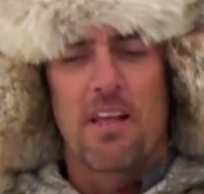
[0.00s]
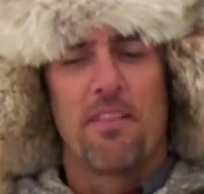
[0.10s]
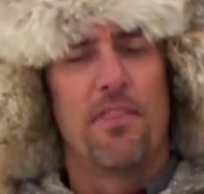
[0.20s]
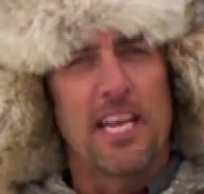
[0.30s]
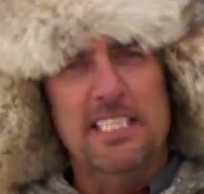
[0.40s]

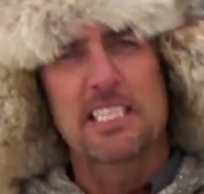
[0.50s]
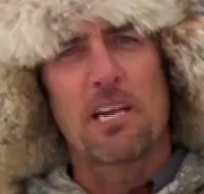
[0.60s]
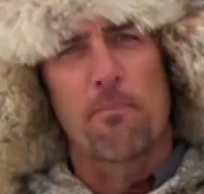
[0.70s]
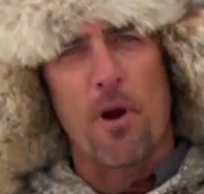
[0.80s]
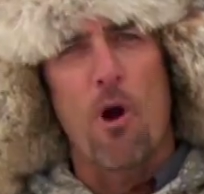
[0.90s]
This is
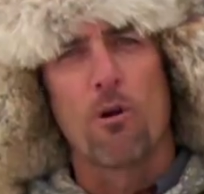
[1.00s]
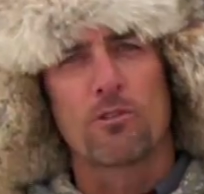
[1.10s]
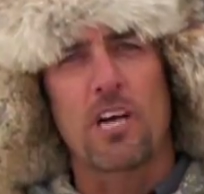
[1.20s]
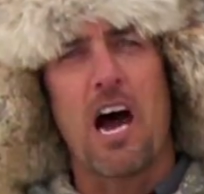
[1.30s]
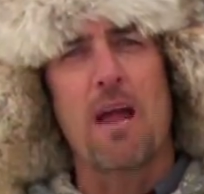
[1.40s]
a
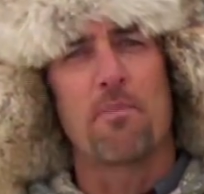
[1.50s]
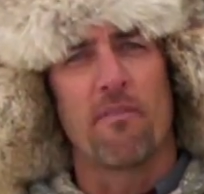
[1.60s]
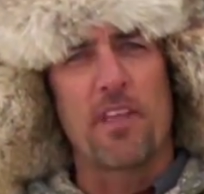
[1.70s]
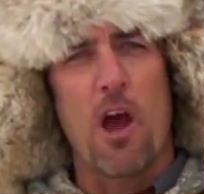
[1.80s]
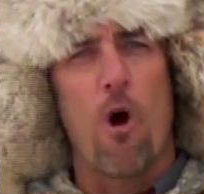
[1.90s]
prototype
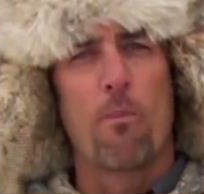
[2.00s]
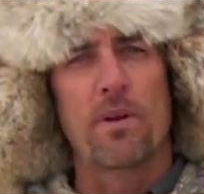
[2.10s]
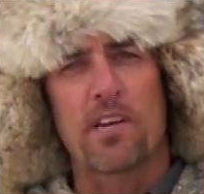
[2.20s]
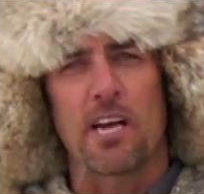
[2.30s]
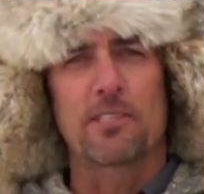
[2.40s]
of the
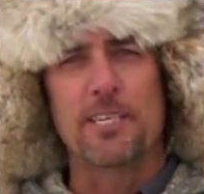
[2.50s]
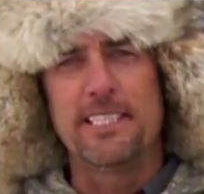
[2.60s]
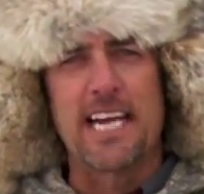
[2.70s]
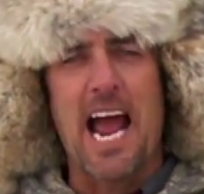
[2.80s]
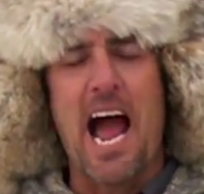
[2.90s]
open country
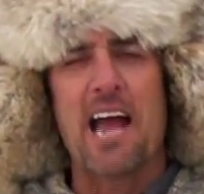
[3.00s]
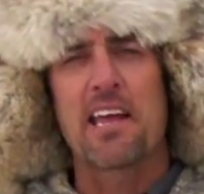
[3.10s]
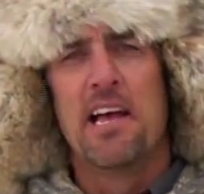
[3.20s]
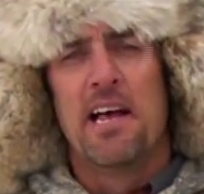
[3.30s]
jack.